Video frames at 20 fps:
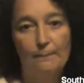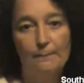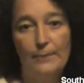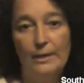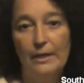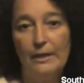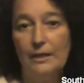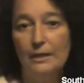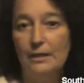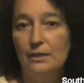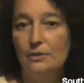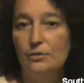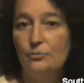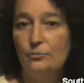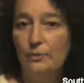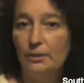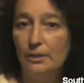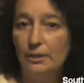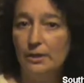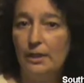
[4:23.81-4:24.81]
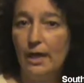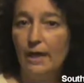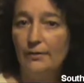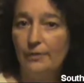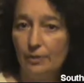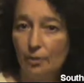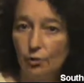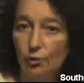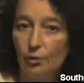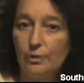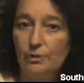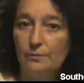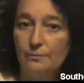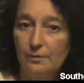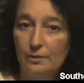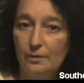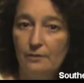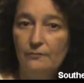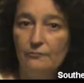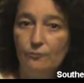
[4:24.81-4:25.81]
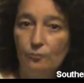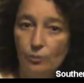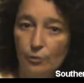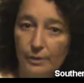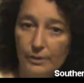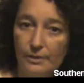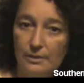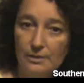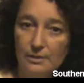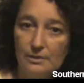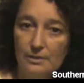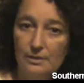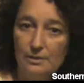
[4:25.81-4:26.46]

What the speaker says: But he's really, I think, going to be a voice